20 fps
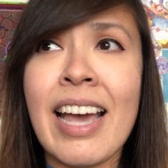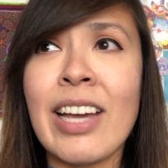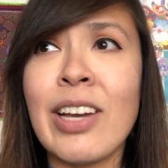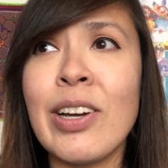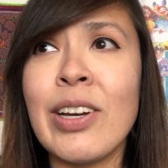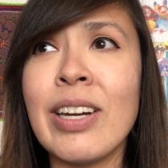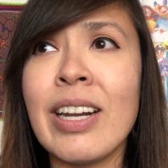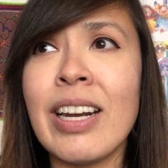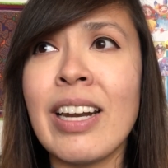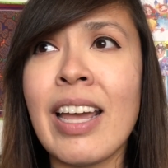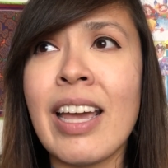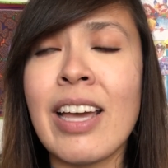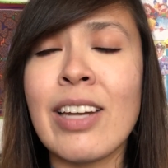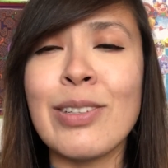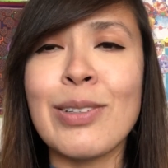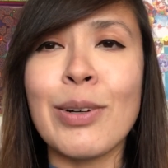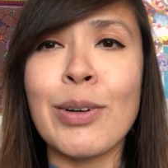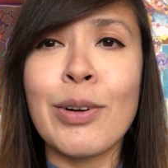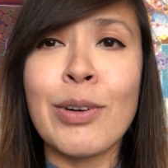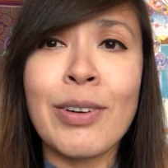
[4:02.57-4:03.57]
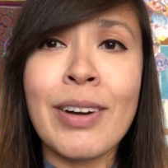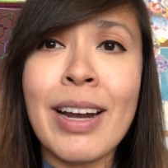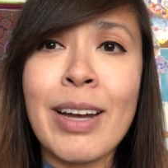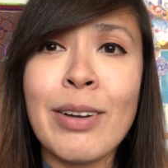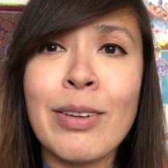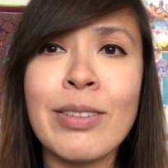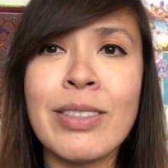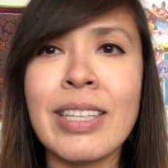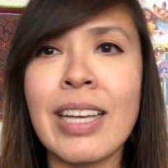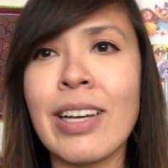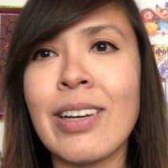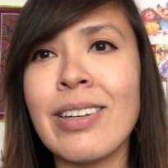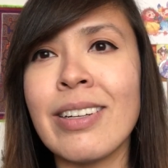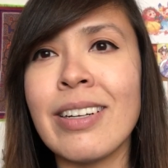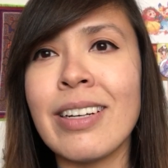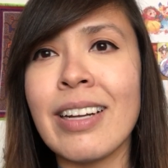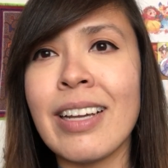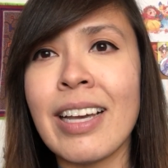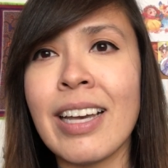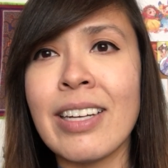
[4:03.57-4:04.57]
I couldn't handle crowds. I
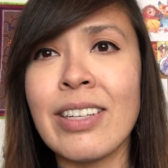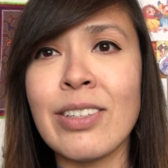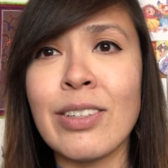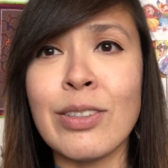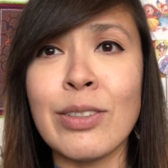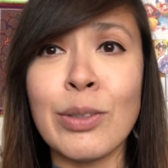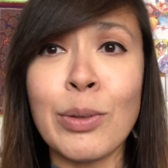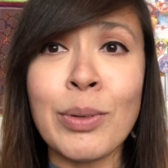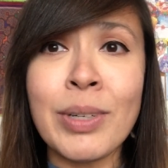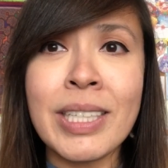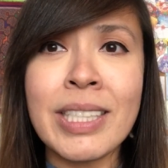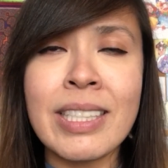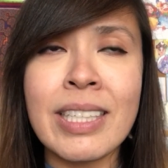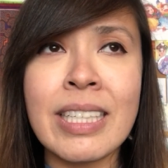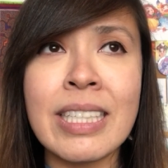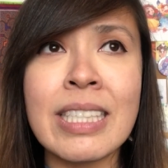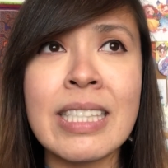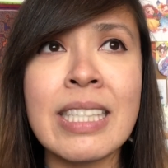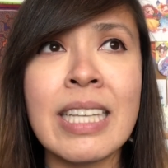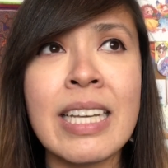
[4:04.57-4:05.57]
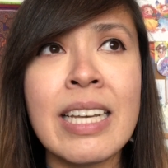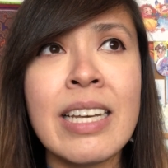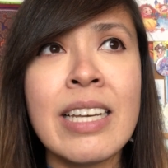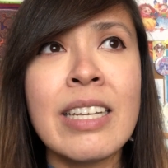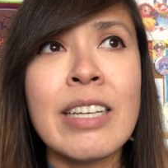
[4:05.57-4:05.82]
couldn't handle noises.